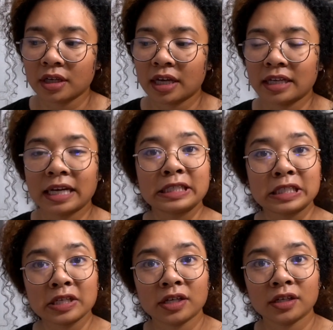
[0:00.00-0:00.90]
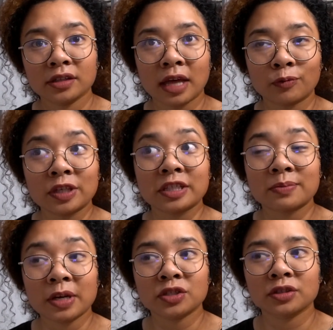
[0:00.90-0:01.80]
an idea that we
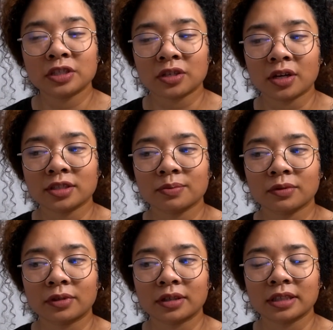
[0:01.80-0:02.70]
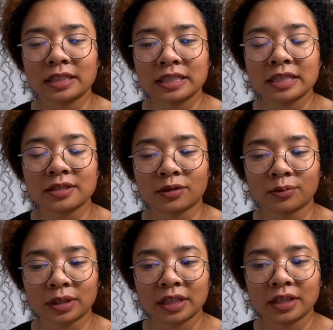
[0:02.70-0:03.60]
especially saw explored in season
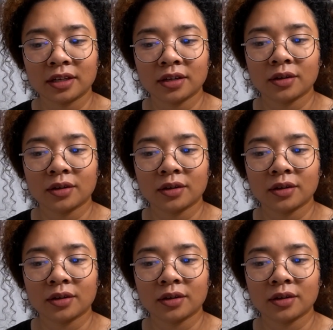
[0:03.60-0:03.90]
3,